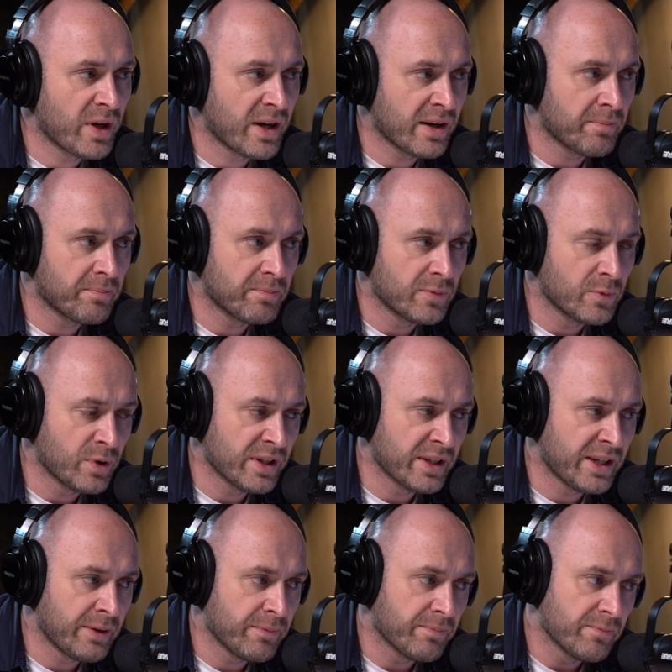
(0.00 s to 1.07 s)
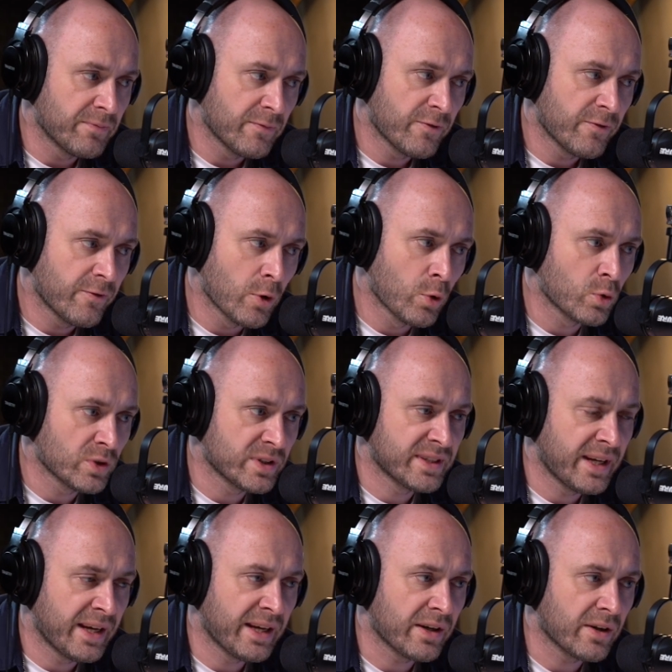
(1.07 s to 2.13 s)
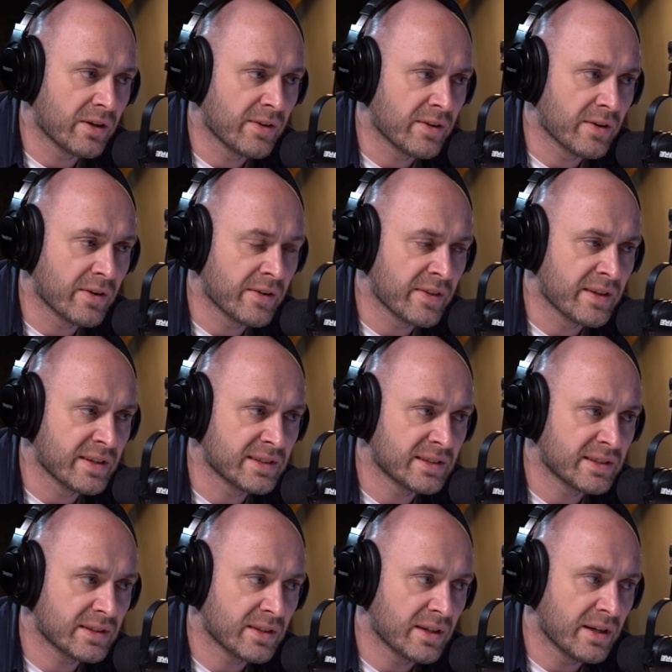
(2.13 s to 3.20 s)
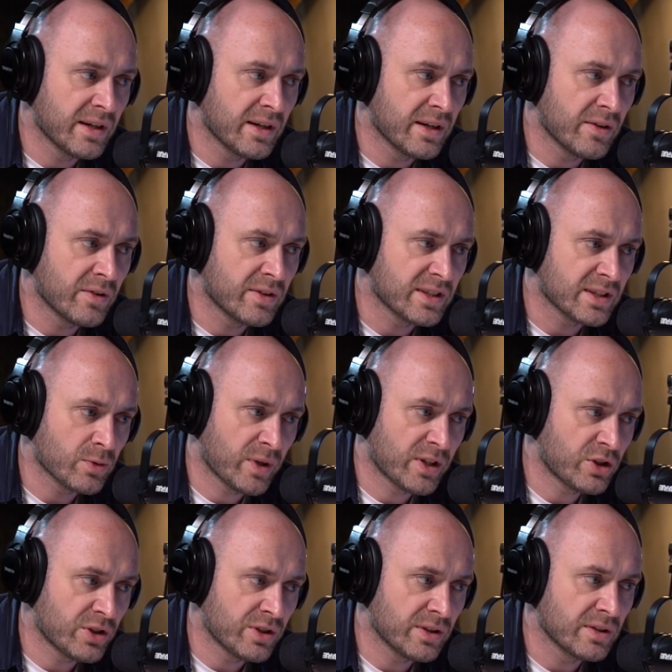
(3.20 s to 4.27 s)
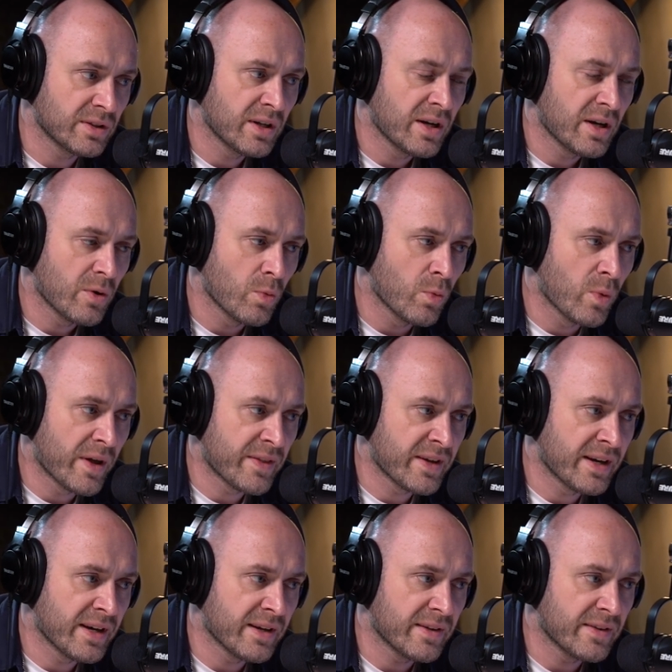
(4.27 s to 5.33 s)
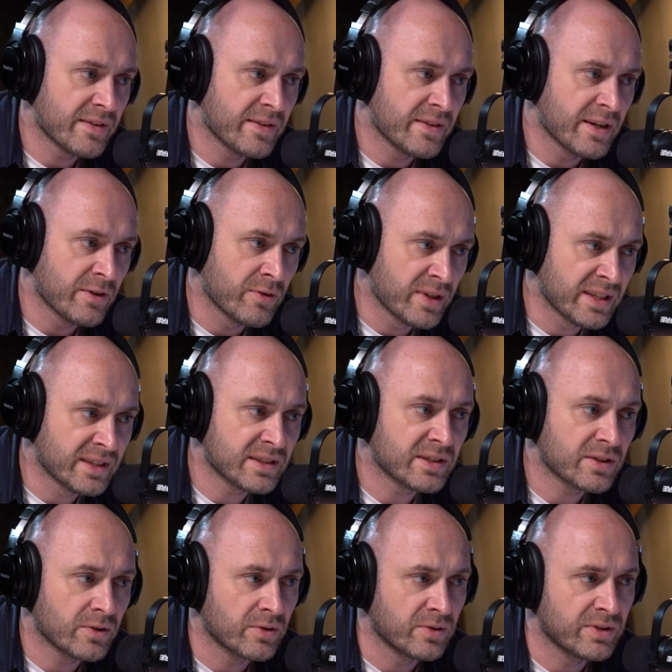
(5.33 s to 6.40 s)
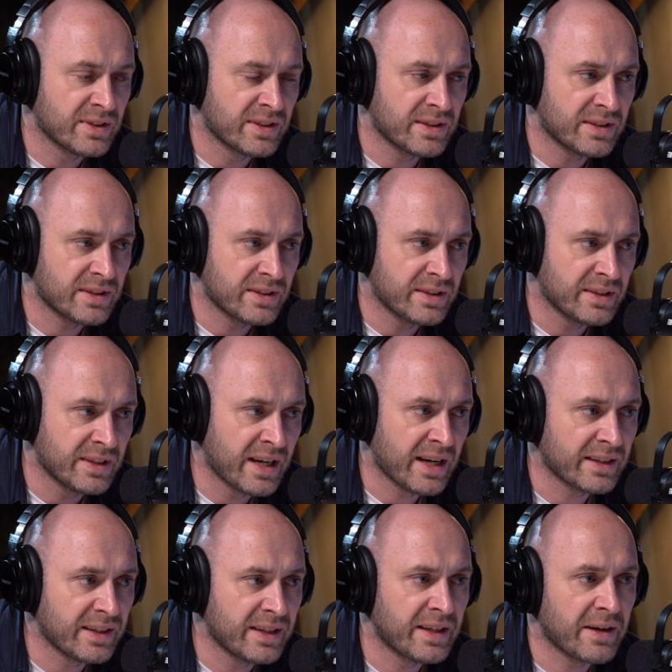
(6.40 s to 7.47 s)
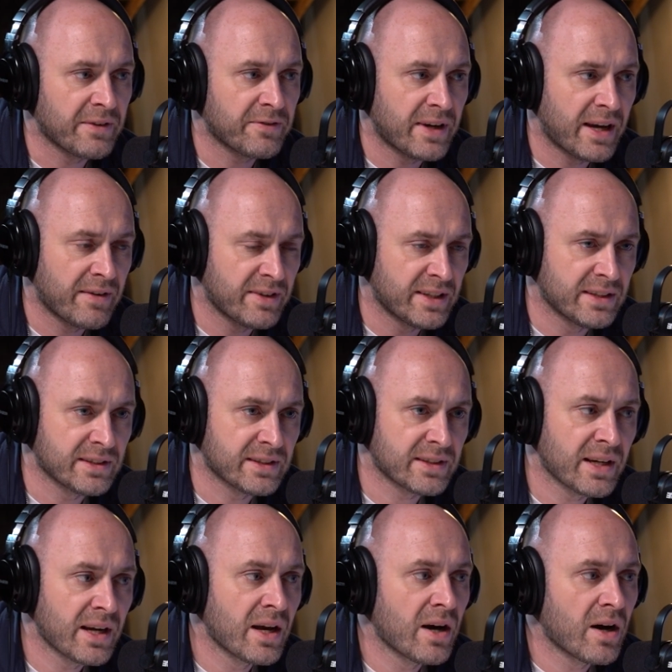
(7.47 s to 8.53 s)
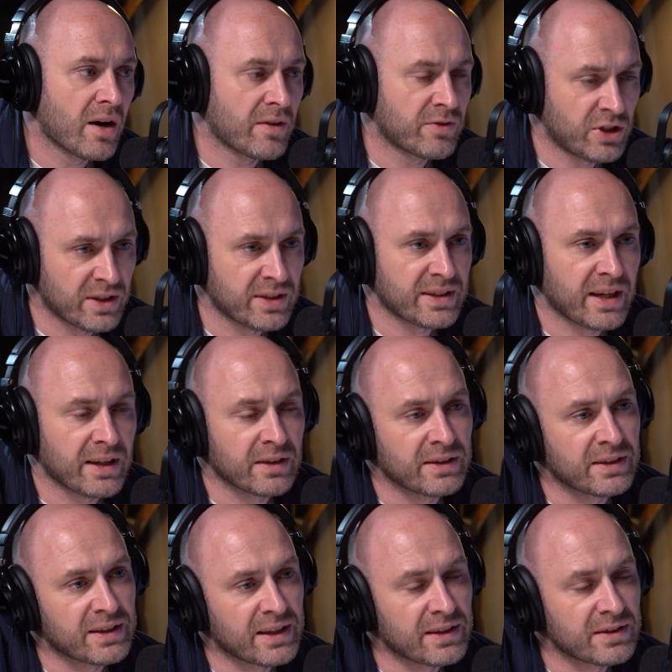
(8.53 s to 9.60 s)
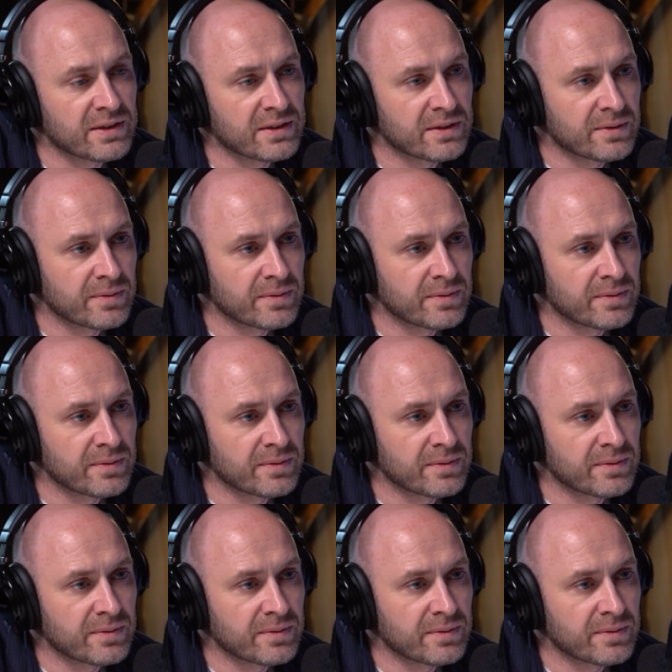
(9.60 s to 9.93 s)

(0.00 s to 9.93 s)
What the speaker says: we are really focusing on this question whether there is or is not enough evidence of genocidal intent.